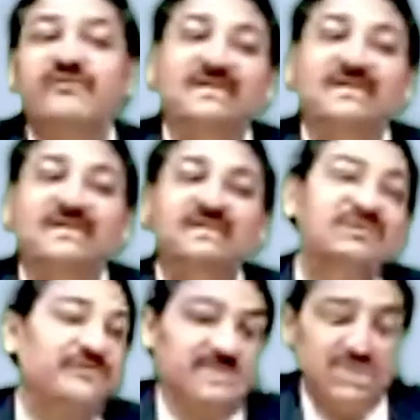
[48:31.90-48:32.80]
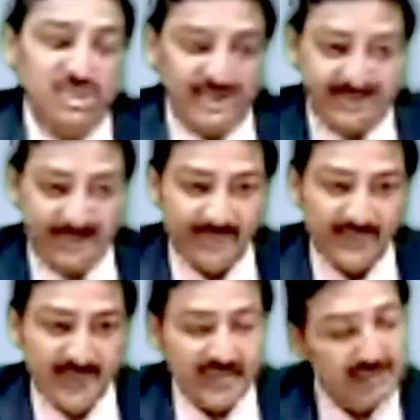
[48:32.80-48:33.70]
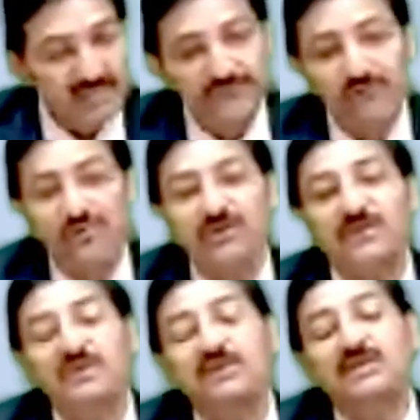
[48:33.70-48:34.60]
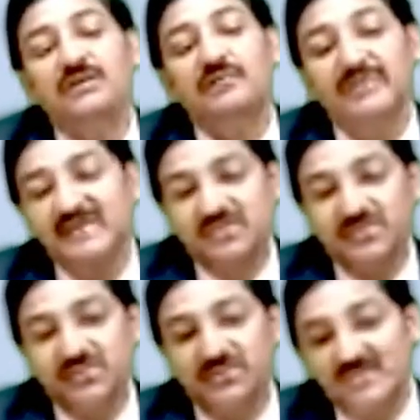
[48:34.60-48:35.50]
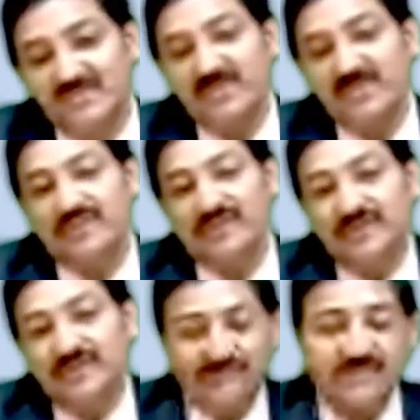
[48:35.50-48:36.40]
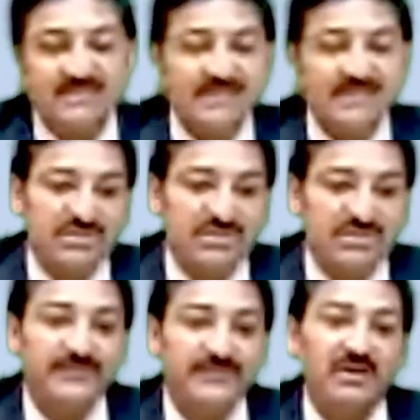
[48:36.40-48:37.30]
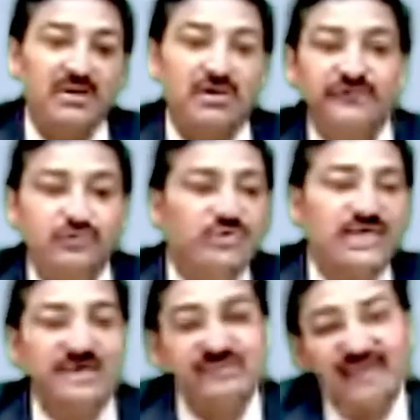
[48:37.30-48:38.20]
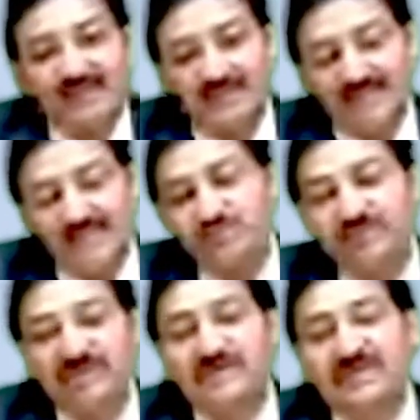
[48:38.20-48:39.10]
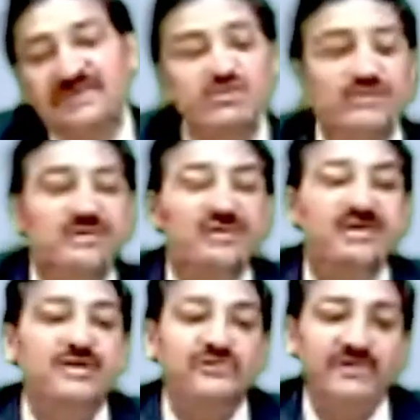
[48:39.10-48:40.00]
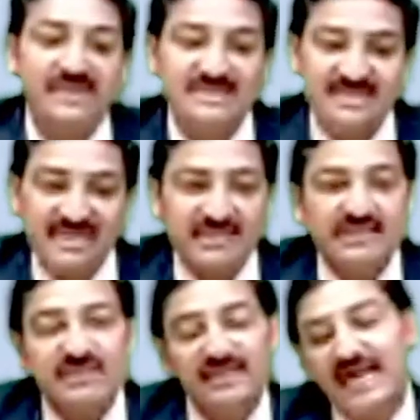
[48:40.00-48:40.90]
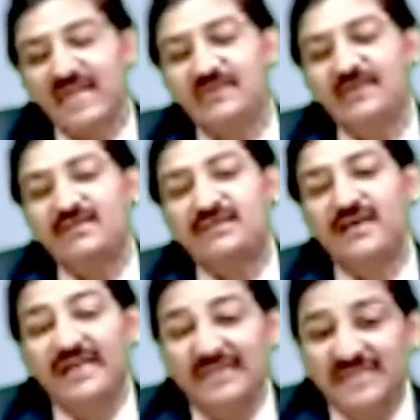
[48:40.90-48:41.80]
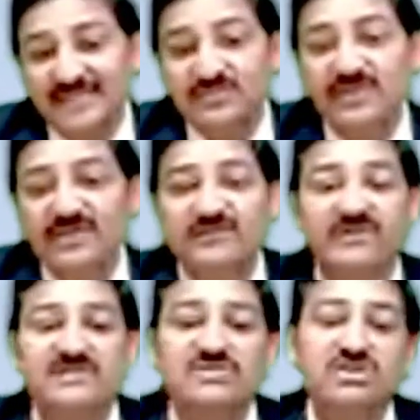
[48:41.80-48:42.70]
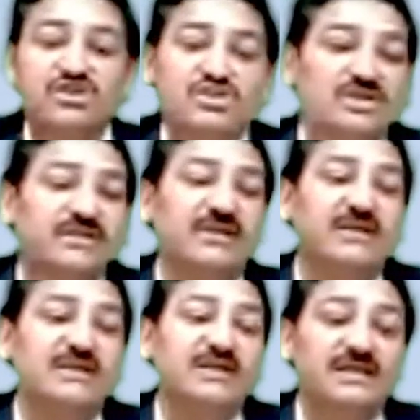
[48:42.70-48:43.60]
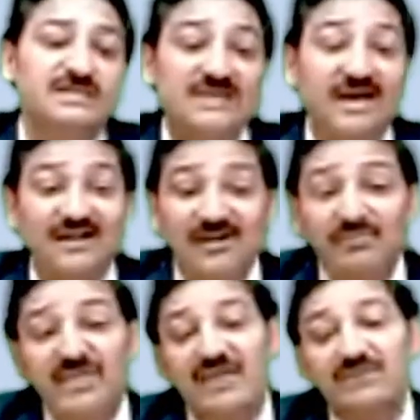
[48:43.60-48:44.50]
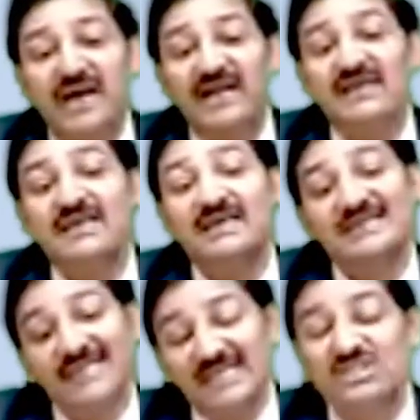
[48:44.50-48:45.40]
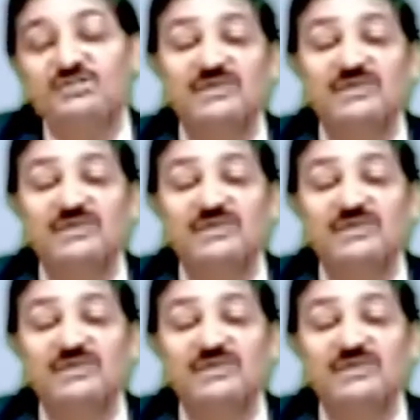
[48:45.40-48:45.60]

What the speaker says: Therefore, based on this differentiation of two types, like tangible and intangible, we can say that the intangible differentiation is accompanied by tangible differentiation.